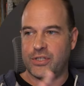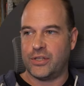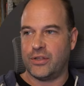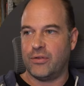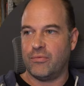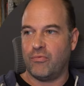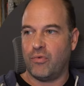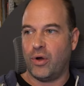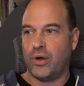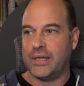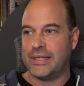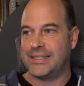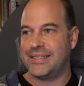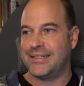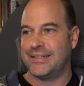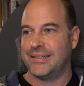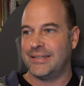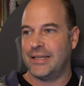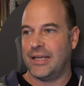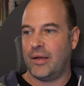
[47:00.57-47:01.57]
to the right.
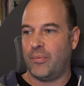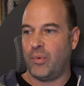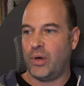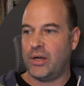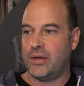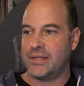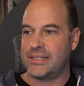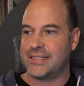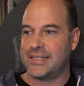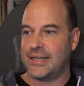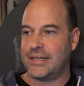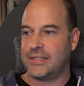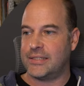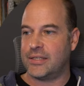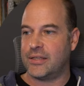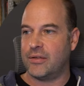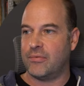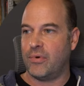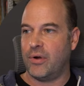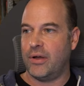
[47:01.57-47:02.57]
And when I say
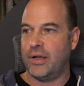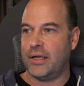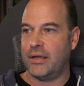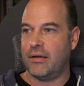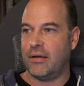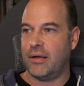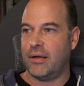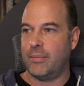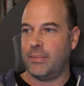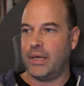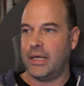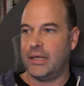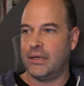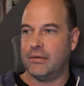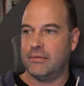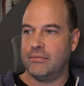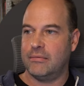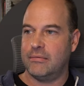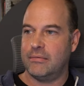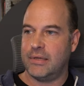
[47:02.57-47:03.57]
to the right, I
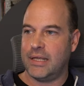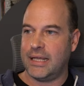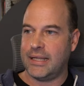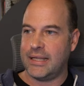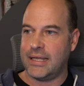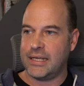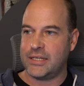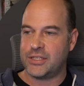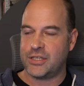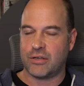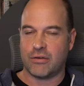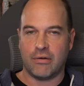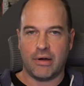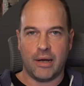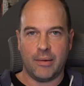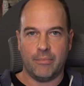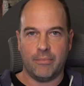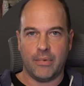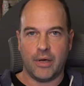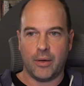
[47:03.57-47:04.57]
mean in the
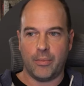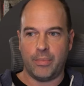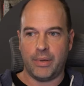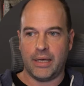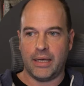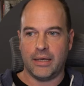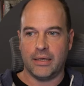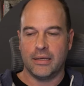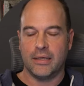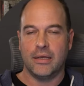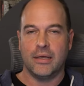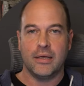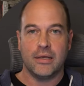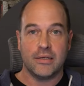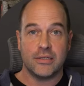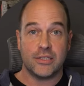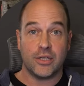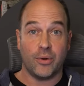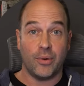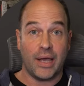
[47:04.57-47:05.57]
histogram up here.
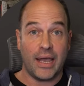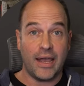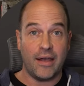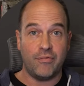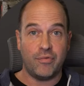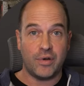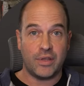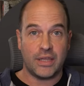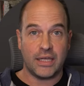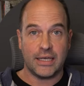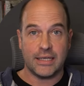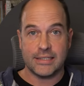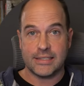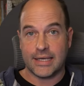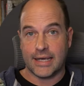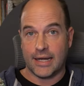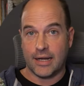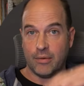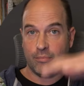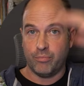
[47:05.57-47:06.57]
So everything is
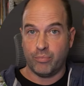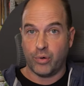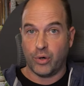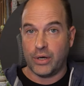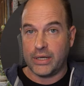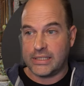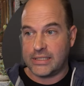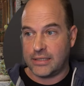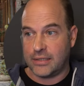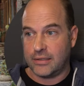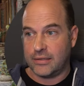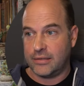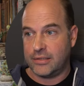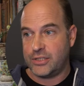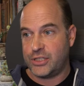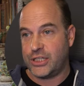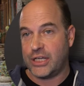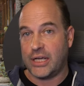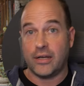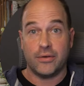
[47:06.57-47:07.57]
getting brighter. The
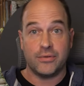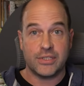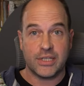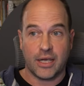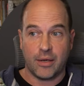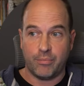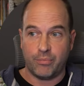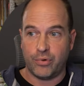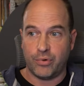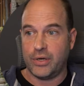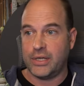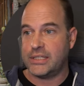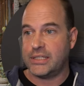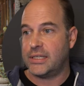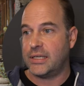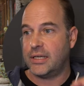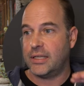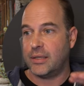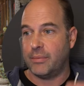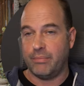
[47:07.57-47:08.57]
shadows get
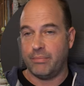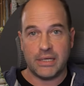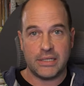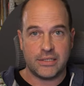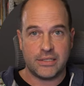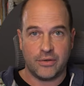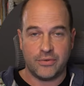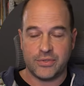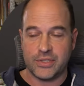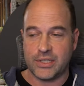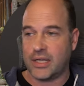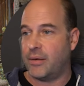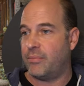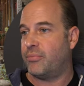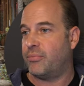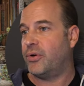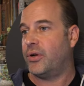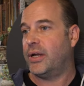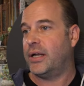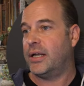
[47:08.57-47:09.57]
brighter, the midtones get
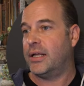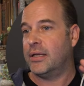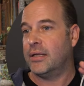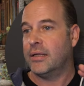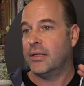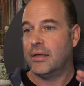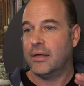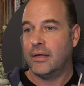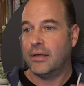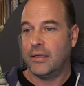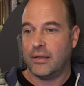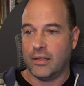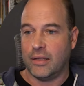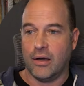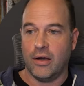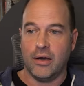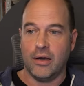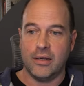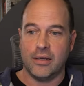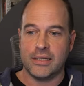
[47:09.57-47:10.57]
brighter, the
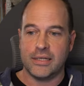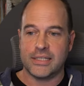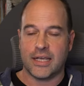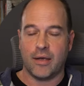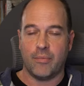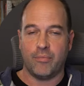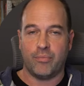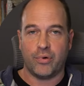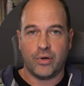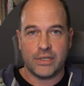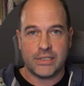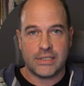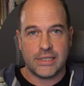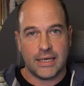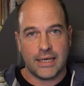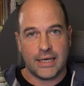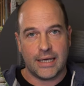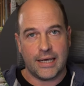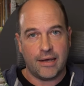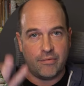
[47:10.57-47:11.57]
highlights get brighter,
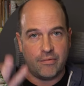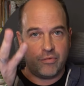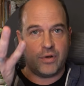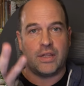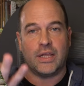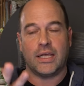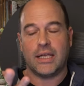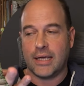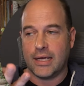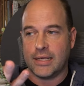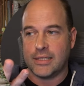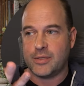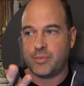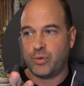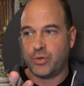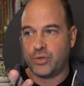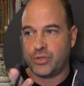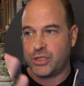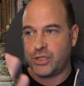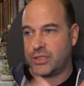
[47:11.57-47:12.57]
everything gets
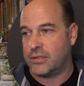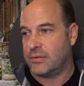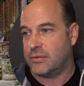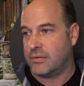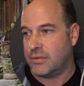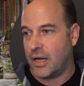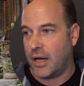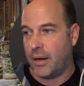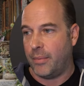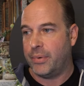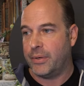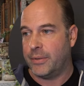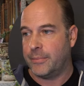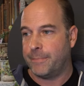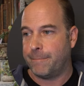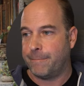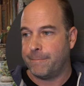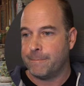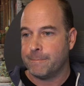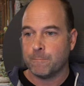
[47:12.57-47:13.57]
pushed up,
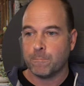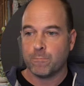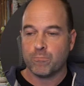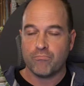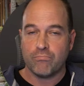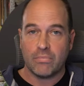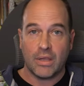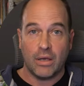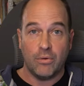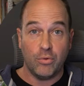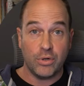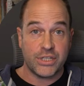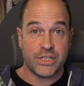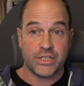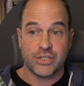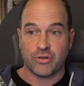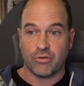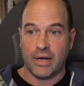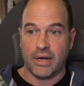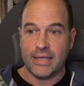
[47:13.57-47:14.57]
which is
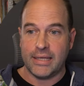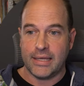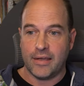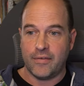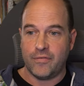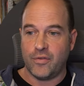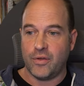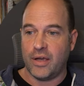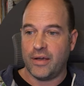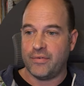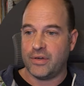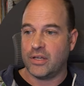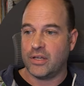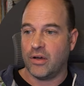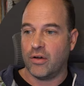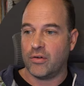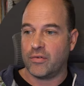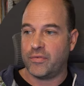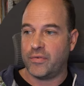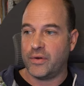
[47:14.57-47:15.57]
great if you have a
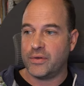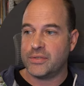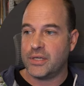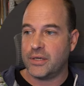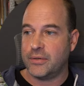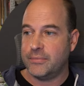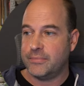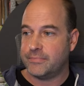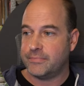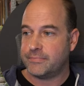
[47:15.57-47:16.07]
dark photo.